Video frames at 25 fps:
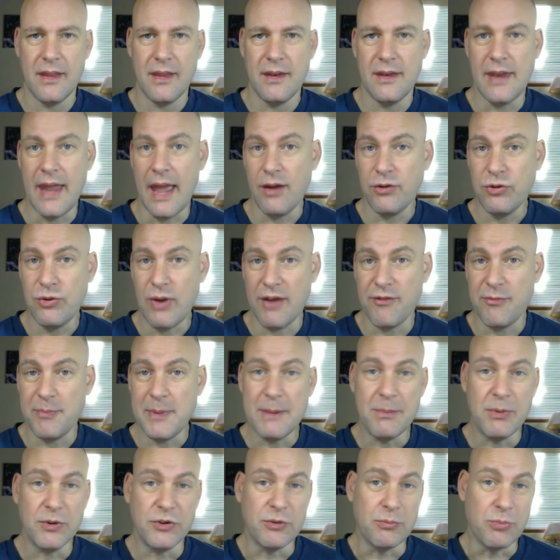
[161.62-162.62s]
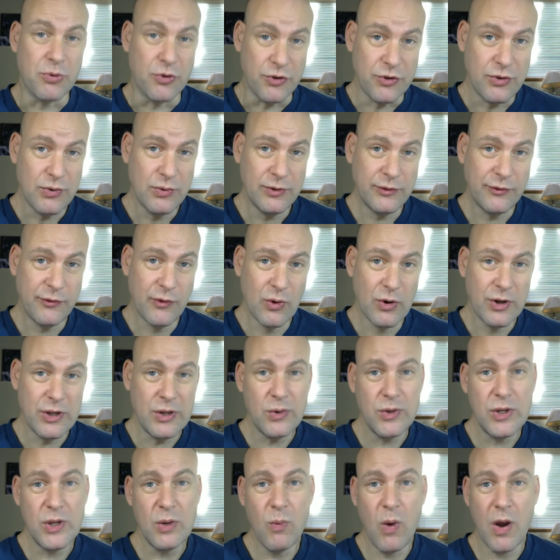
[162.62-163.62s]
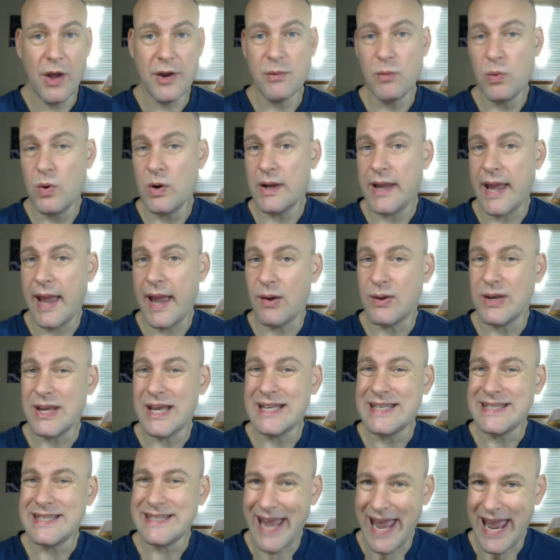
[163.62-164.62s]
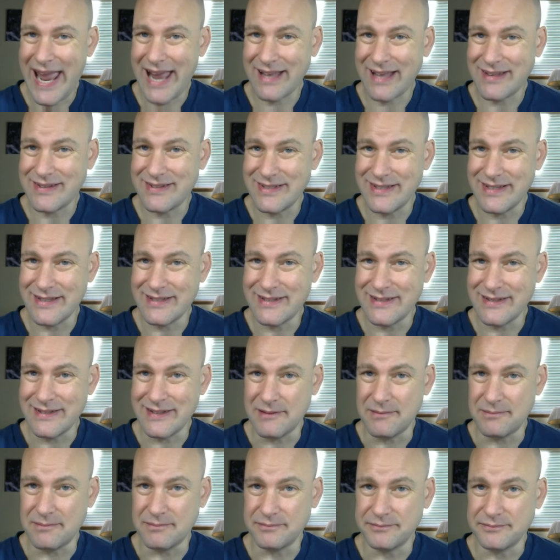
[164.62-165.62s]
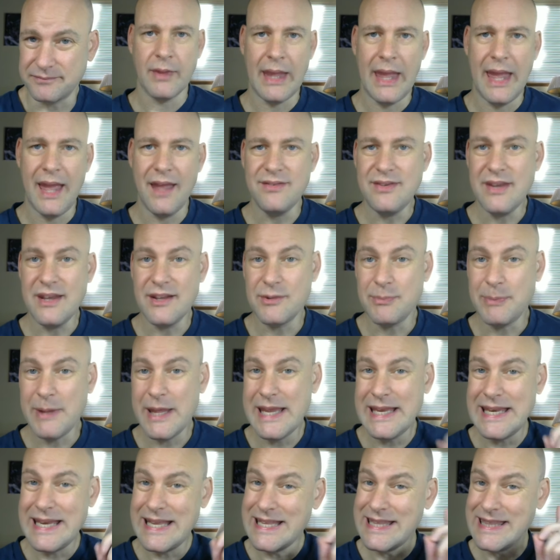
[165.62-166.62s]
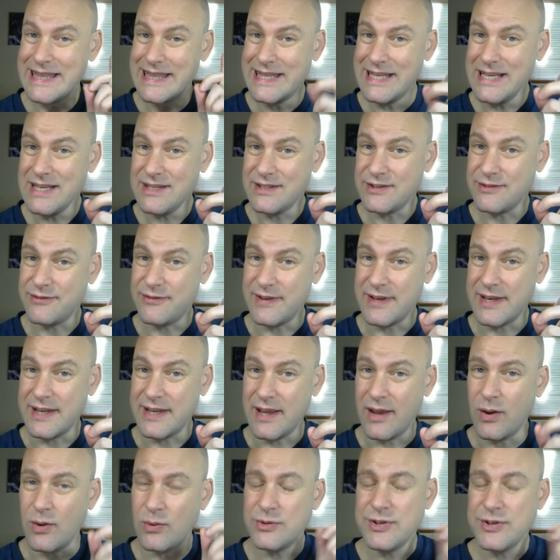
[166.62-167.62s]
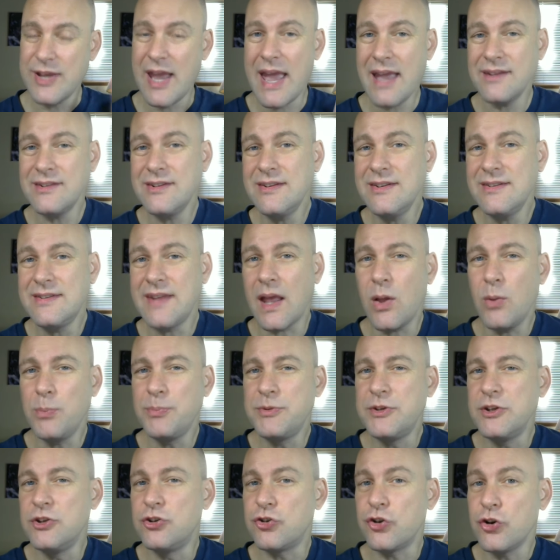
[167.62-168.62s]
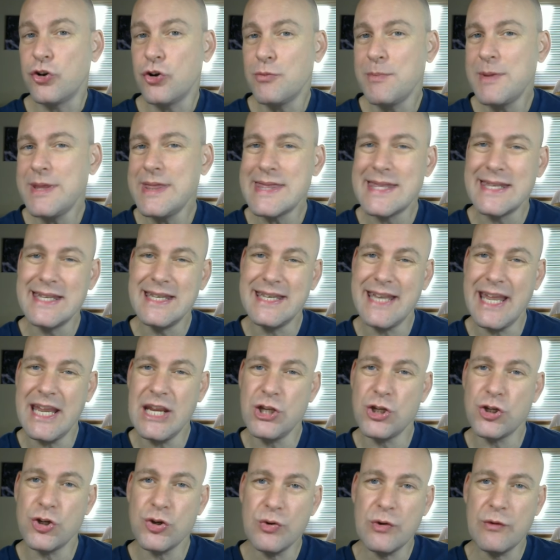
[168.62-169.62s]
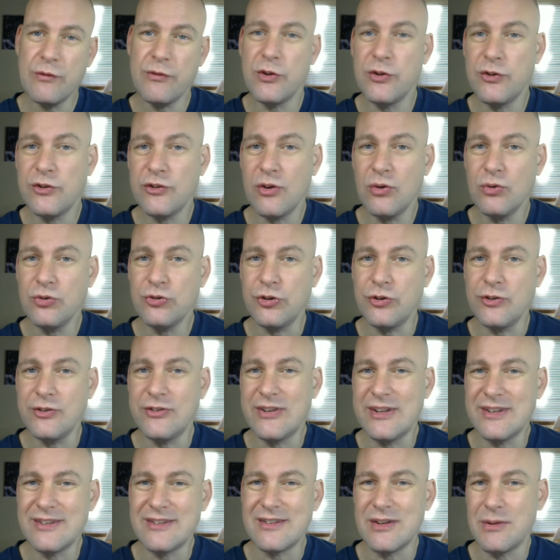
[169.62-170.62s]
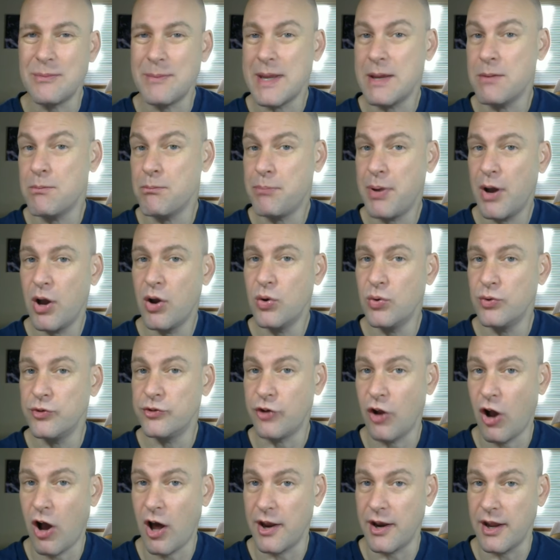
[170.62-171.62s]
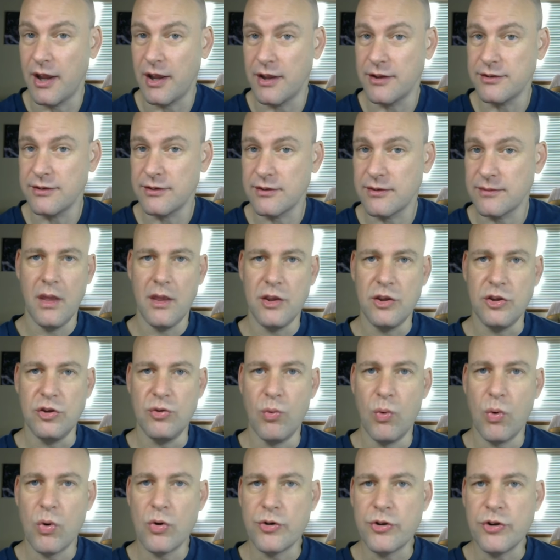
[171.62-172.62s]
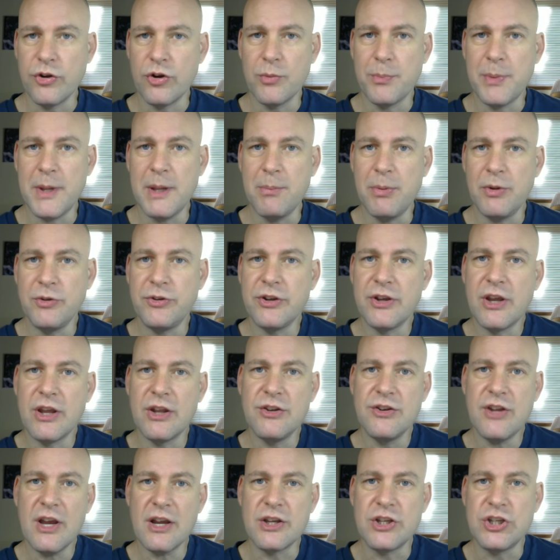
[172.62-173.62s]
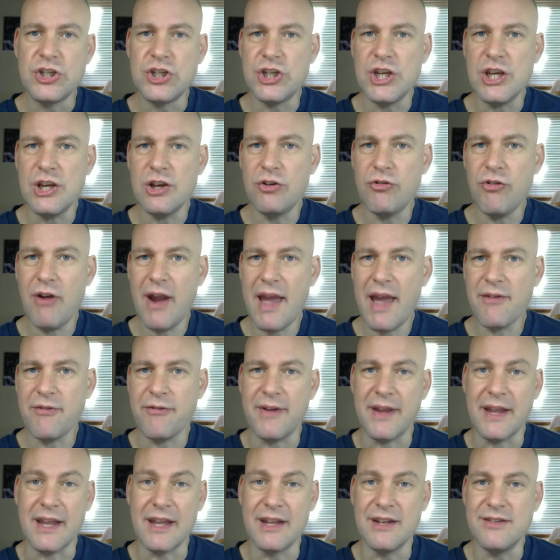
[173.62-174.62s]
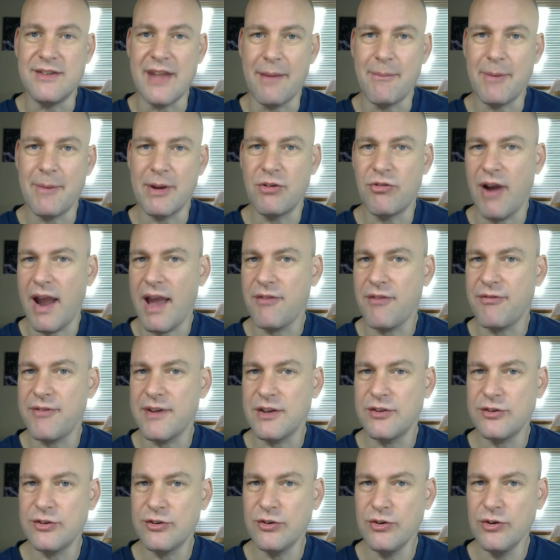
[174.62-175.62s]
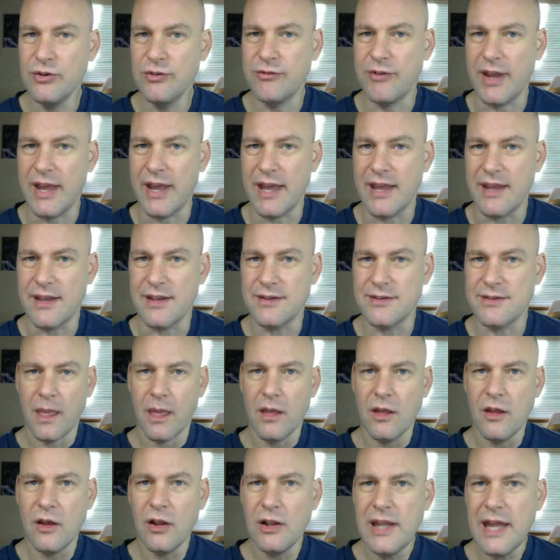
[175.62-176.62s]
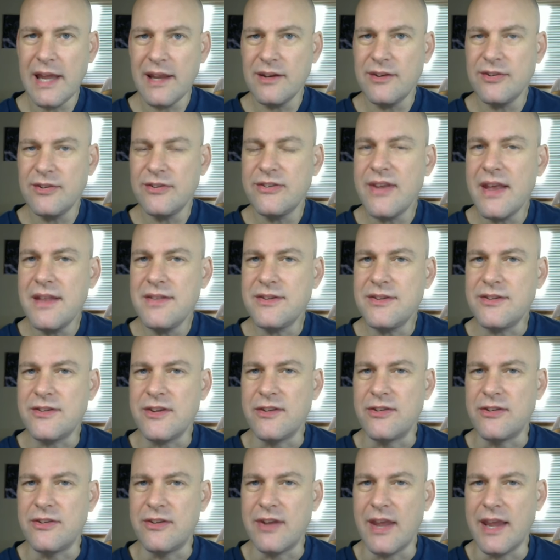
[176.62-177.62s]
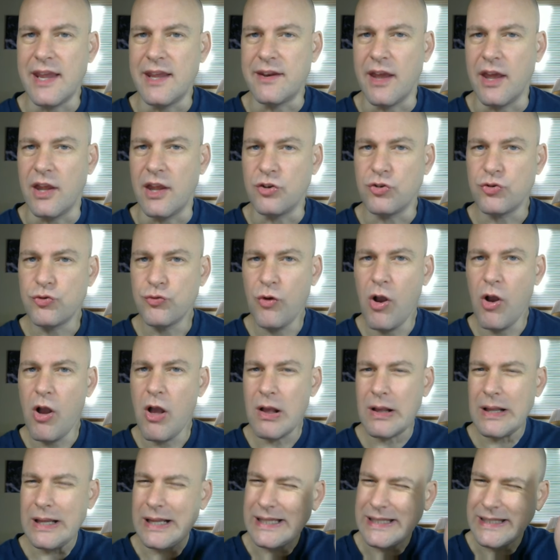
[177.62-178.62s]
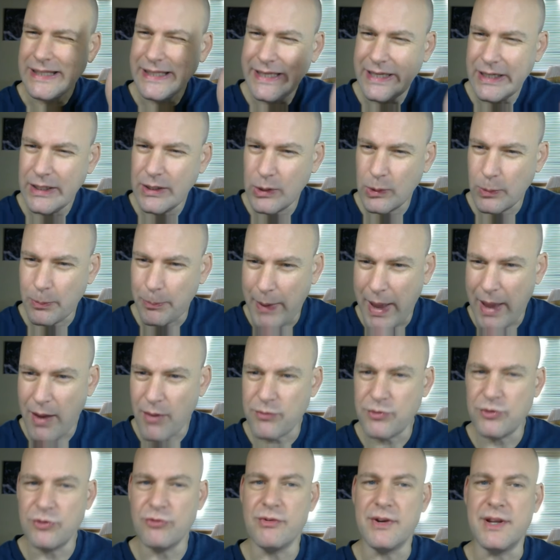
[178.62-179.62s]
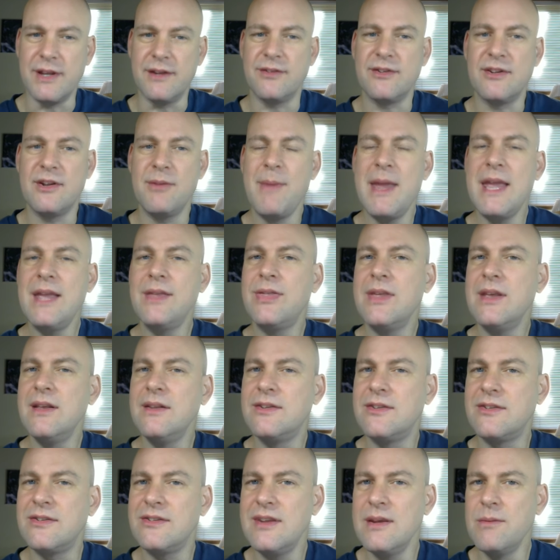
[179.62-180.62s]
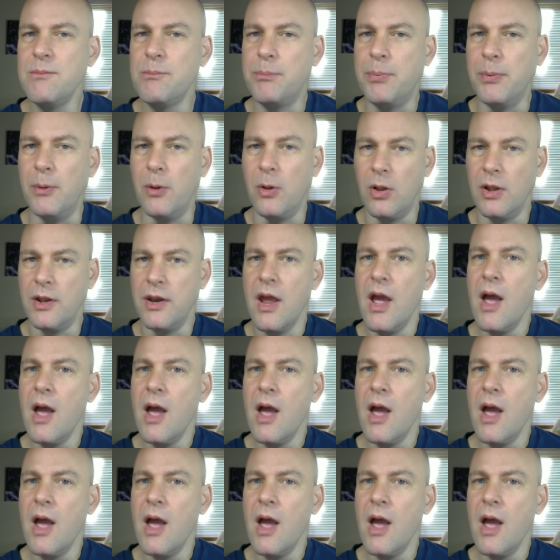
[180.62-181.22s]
Now you have people to produce for you, you want to work out a tax system. As I explain in this video, taxes help determine the nature of the social system imposed on us. You order your people to conduct geographic and demographic surveys, collect census data, and draw clear boundaries to make things simple and